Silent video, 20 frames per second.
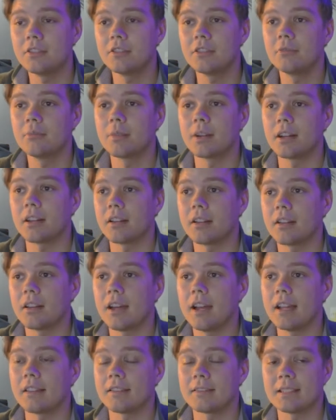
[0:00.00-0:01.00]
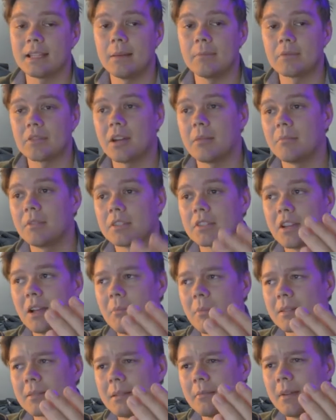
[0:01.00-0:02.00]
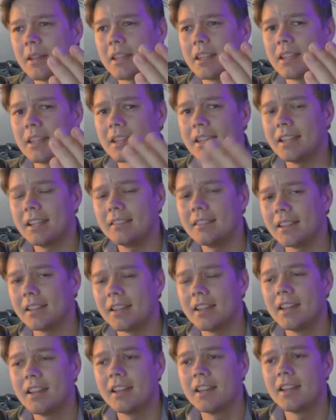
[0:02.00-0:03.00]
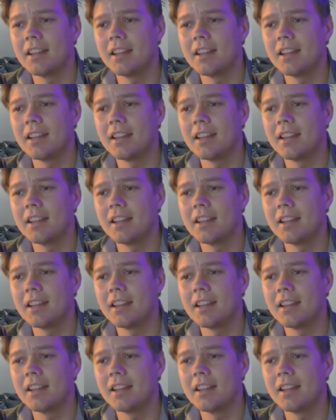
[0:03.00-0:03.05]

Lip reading: you do, but at the same time, this guy must be making a killing.